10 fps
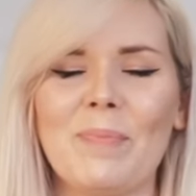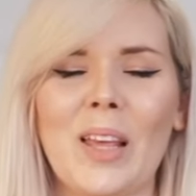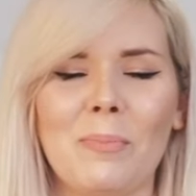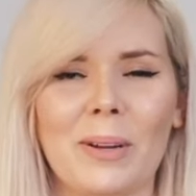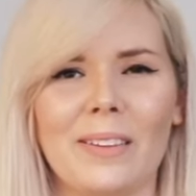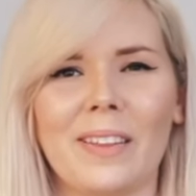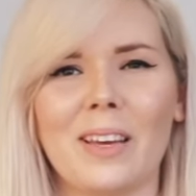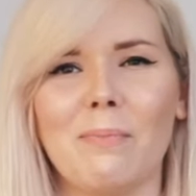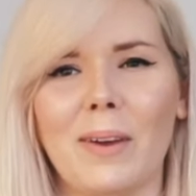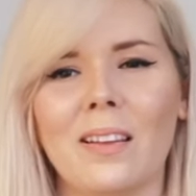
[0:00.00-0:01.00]
But I think
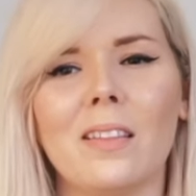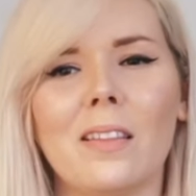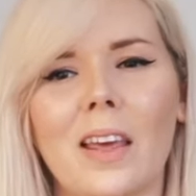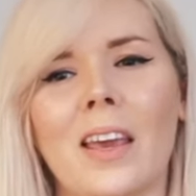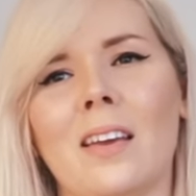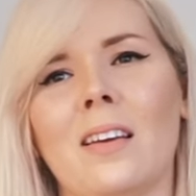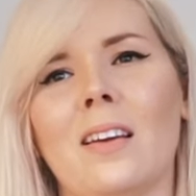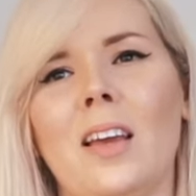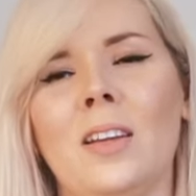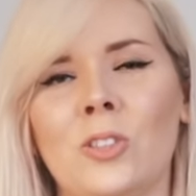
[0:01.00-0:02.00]
main thing
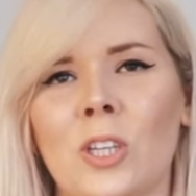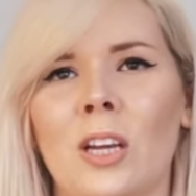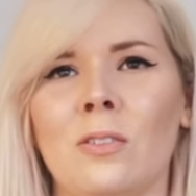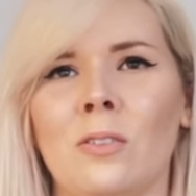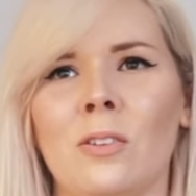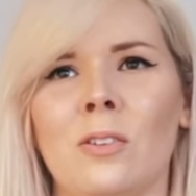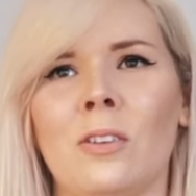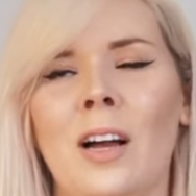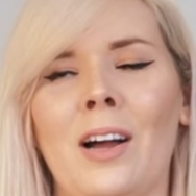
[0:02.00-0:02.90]
in general